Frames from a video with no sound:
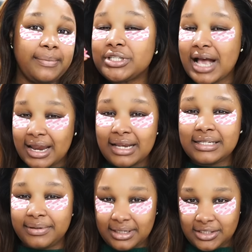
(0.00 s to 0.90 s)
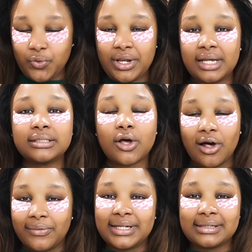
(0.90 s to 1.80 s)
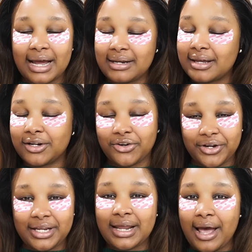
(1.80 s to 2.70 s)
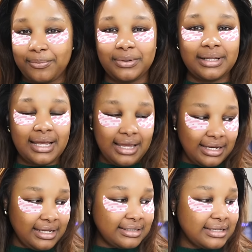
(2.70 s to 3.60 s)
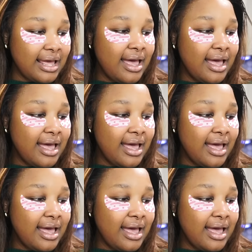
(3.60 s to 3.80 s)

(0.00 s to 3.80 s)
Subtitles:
But to add a little bit of sweetness, always add that green apple in it,